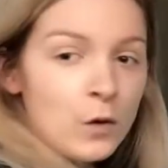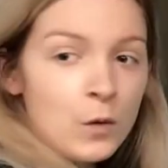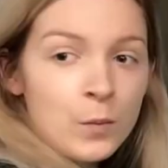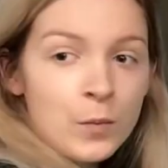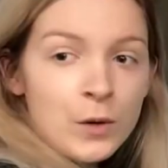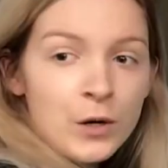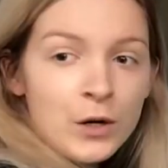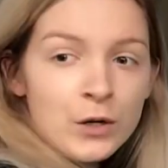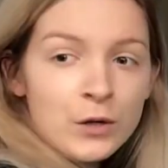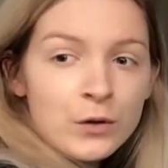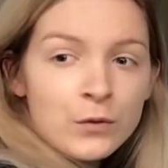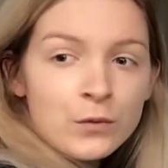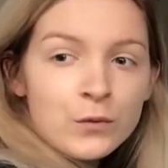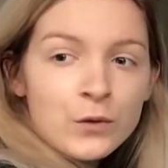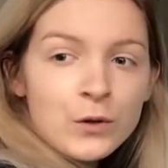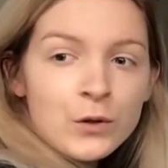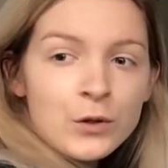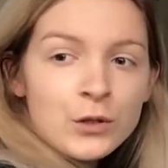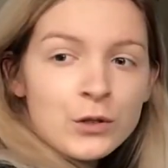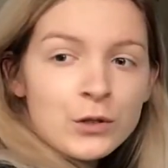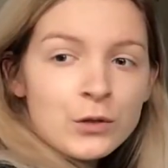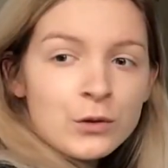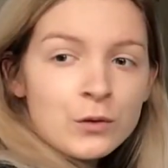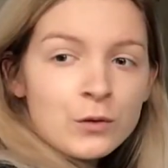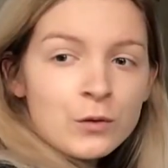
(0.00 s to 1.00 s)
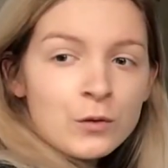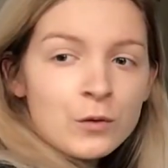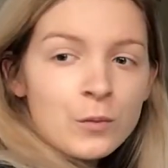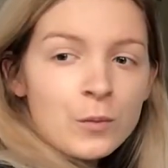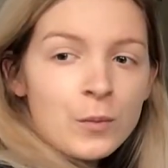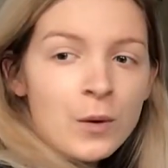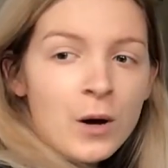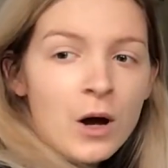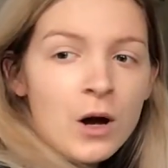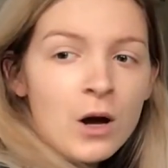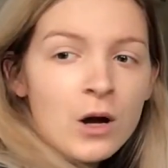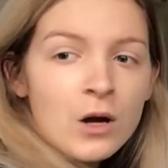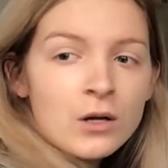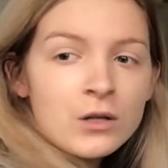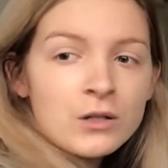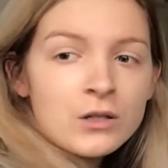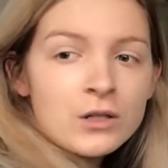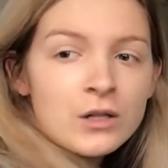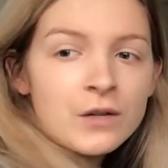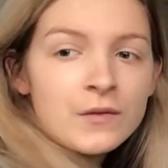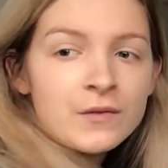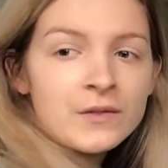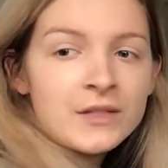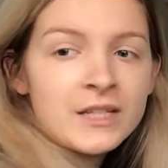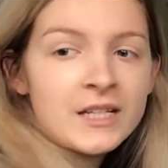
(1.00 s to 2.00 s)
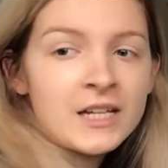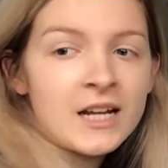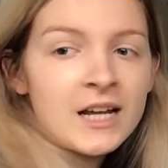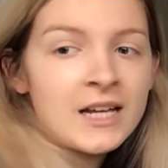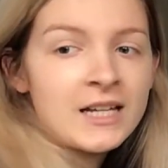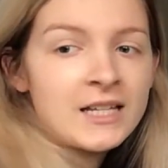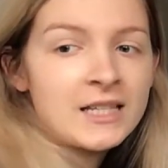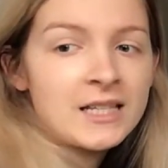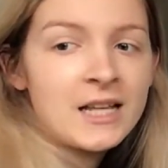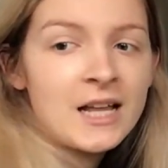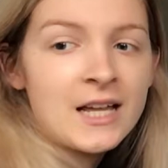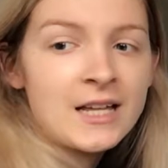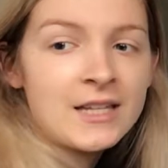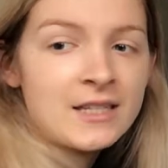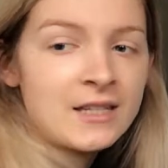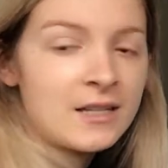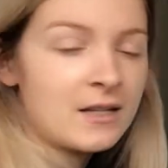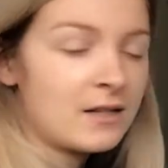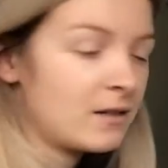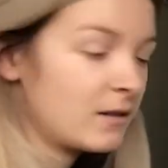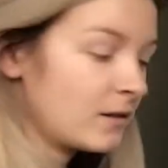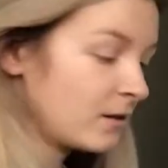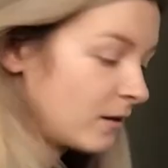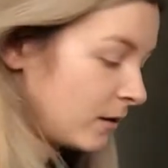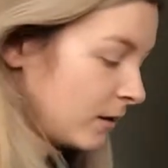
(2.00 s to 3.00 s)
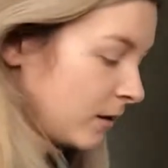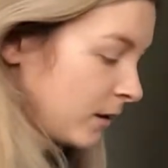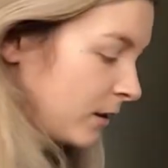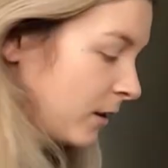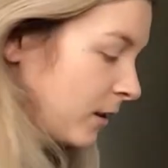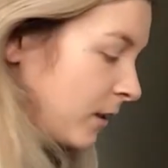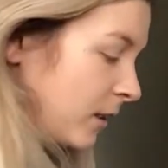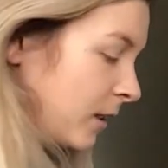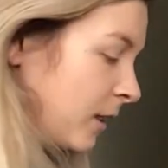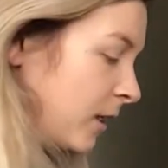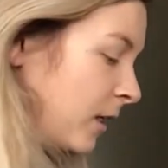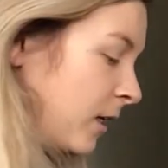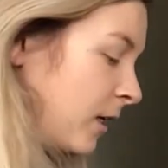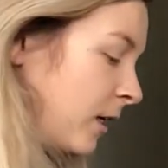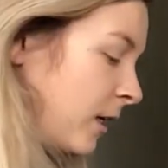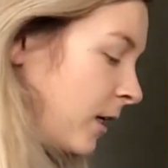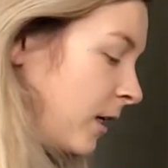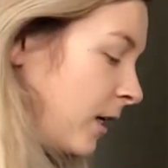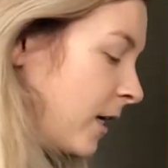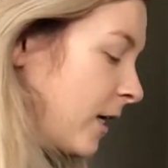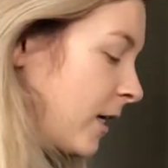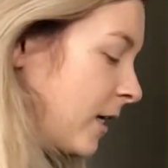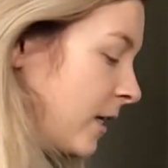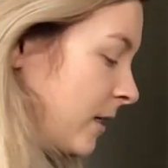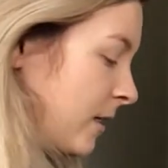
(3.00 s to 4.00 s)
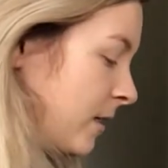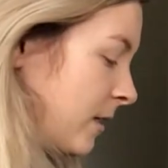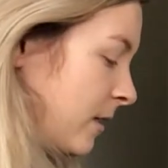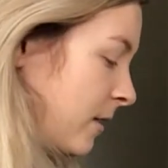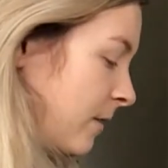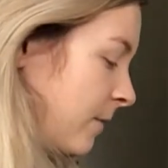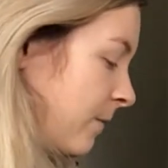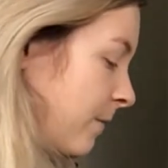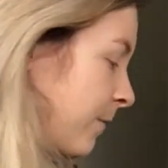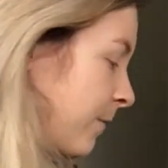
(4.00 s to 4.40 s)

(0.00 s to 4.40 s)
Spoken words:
but a crucial part of today's lesson is